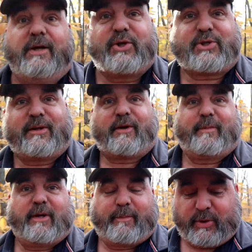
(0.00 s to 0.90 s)
Just a little
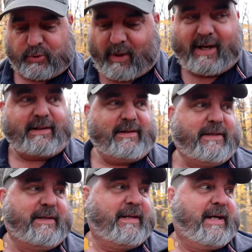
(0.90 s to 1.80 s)
bit of bushwhacking,
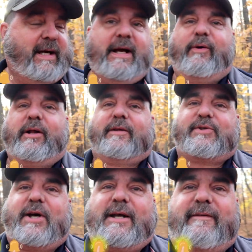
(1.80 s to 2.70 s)
right on the
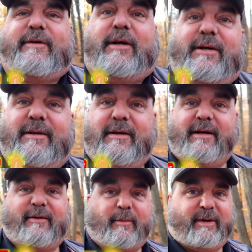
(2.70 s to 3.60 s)
side of a
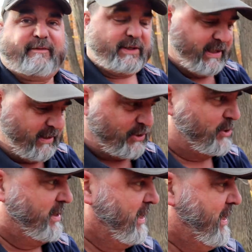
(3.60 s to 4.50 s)
little bit of a ditch.
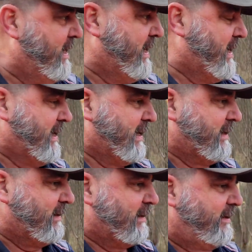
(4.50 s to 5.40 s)

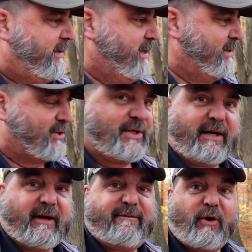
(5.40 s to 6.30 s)
And the hint
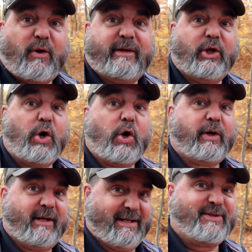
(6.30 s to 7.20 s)
said a fallen
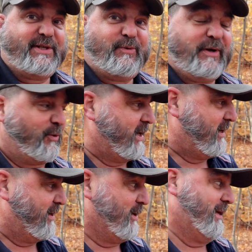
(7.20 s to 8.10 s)
log, and I see one right
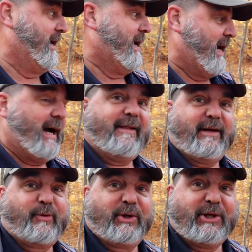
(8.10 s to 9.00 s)
here. I
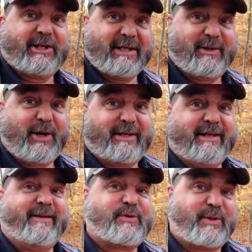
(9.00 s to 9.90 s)
think we're gonna get
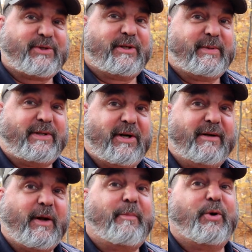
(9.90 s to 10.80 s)
lucky. This one's gonna be
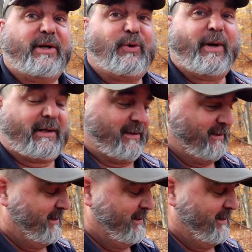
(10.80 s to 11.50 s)
done pretty quick.